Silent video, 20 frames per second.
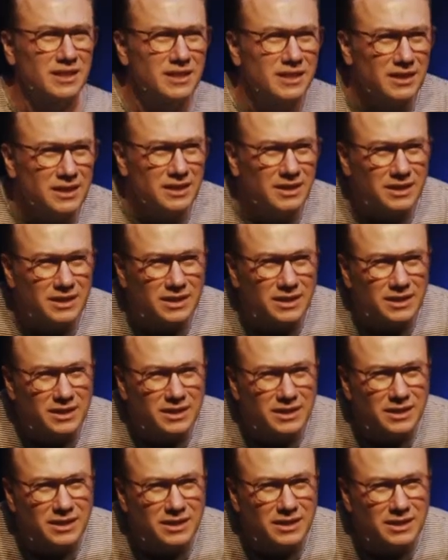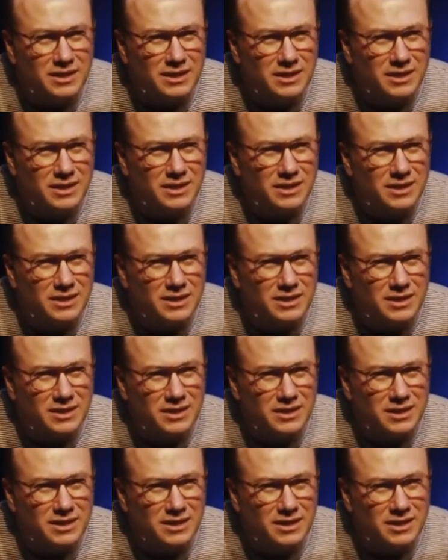
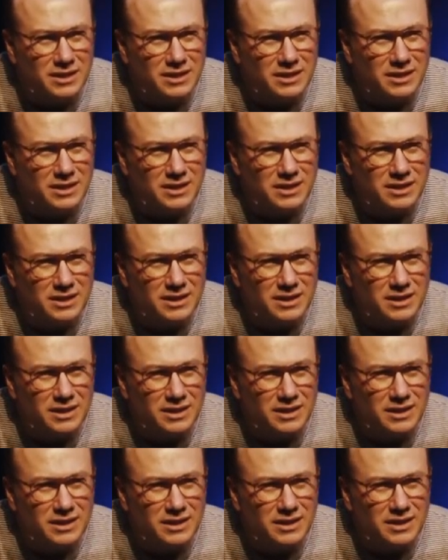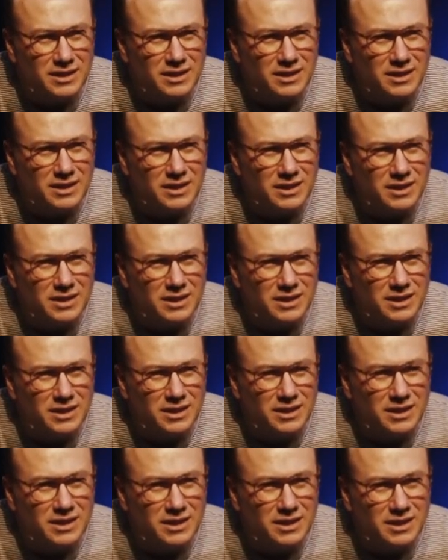
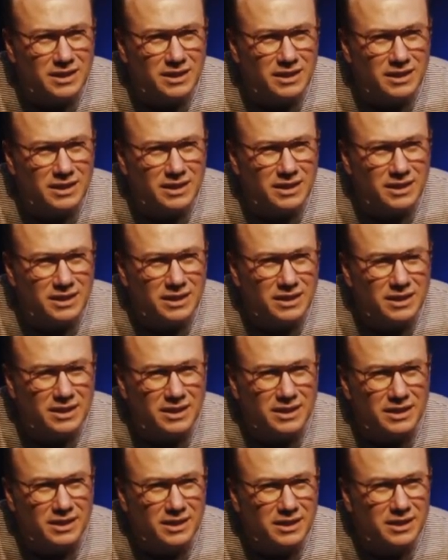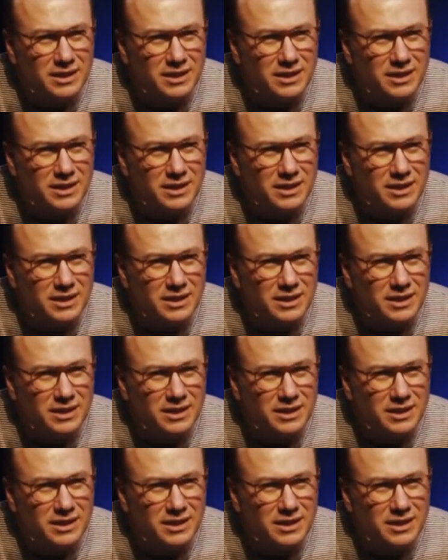Nothing is said.